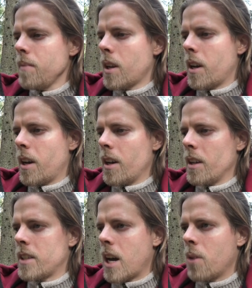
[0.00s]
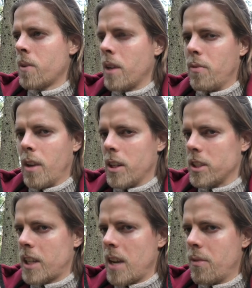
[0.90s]
town, I feel
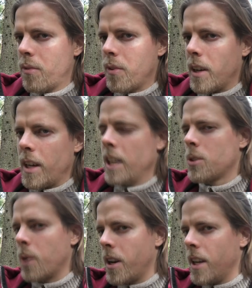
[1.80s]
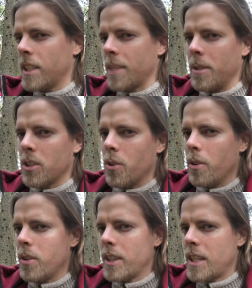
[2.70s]
unsafe, it is what it is, I'm just
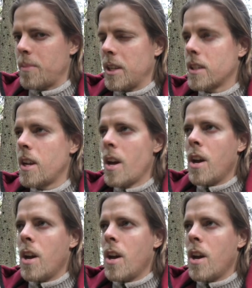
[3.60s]
going to accept it.